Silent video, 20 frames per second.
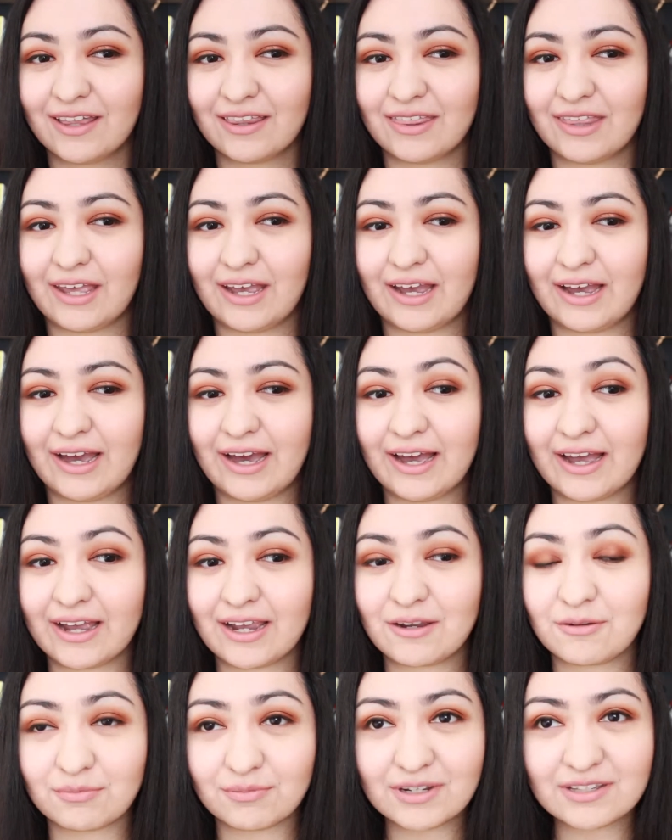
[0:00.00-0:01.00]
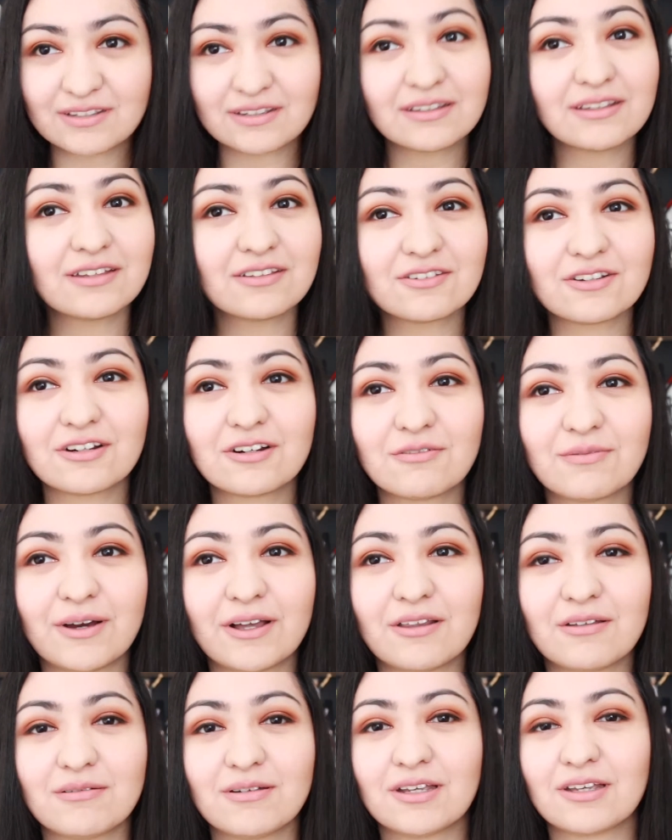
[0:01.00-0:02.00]
that I recently started
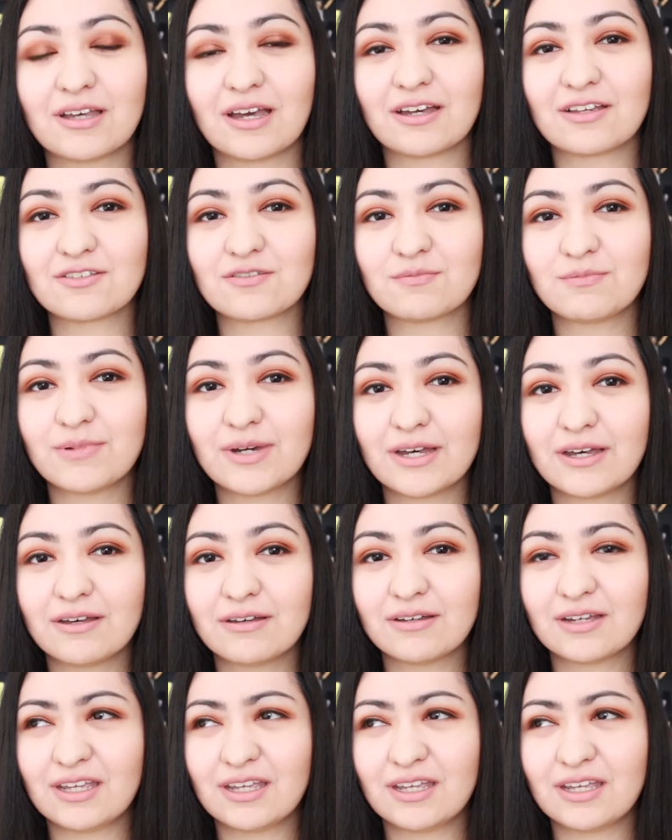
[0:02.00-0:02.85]
following as well.